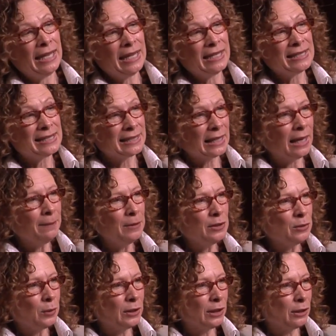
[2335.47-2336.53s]
Skyping is
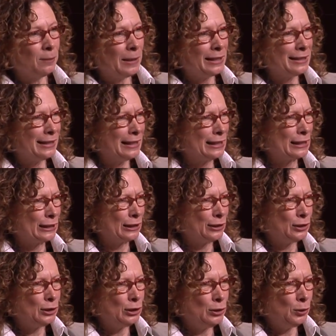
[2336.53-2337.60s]
one of the best things to
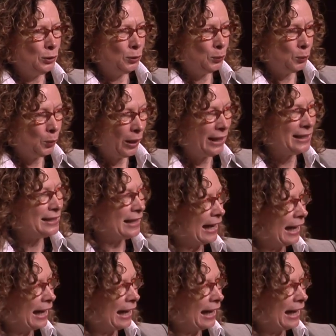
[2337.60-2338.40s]
way to